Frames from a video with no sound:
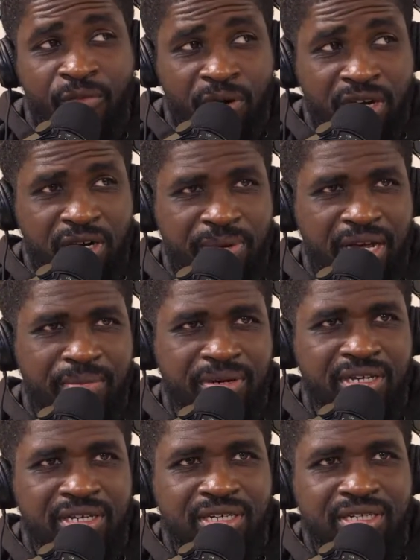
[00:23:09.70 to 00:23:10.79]
wondered about it
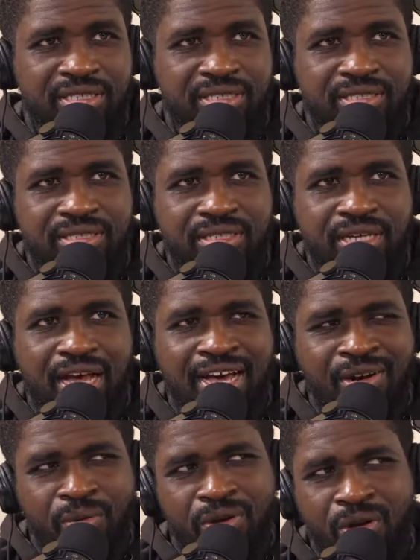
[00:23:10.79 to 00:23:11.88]
because I
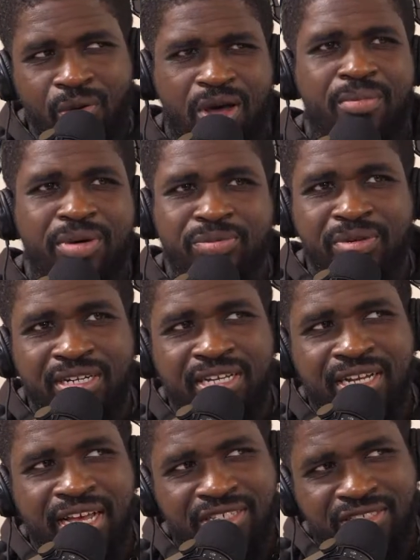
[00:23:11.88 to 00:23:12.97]
don't know how much money it
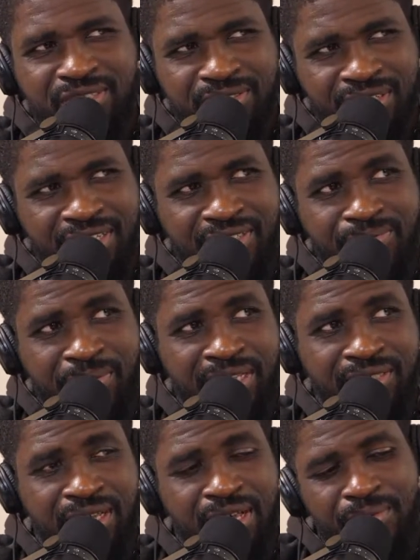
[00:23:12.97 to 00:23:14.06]
actually makes
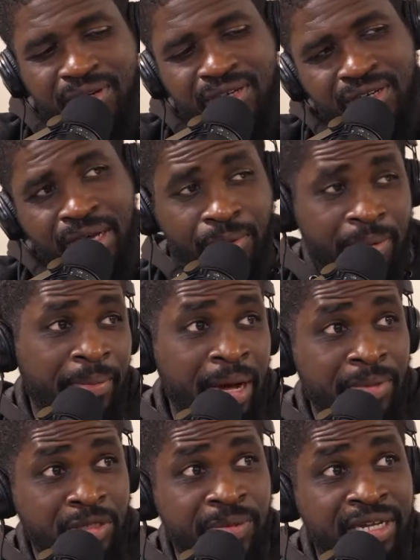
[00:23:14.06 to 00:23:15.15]
because how
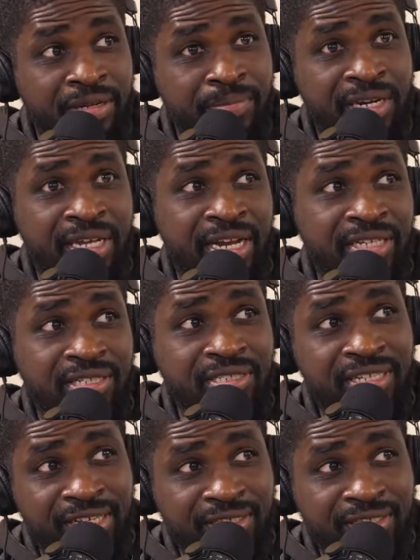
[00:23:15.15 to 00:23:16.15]
much money it actually takes